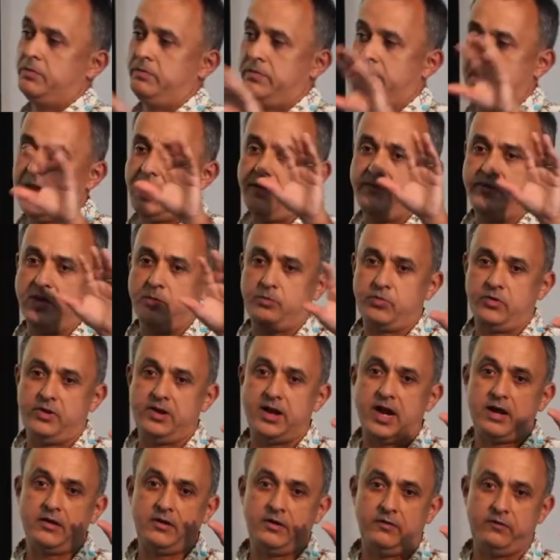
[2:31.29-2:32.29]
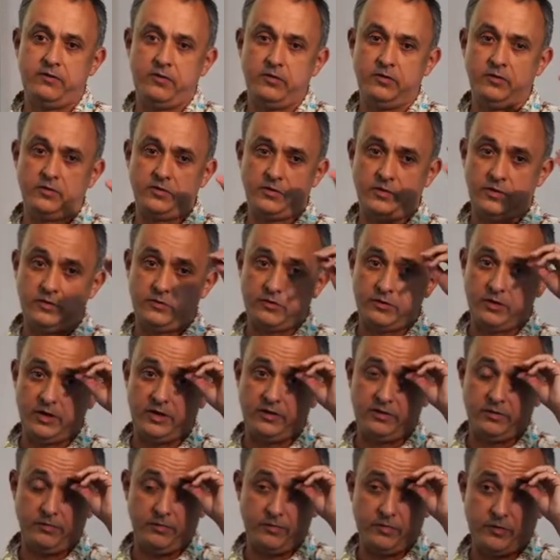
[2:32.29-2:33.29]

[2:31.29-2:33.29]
having a productive use for the trees.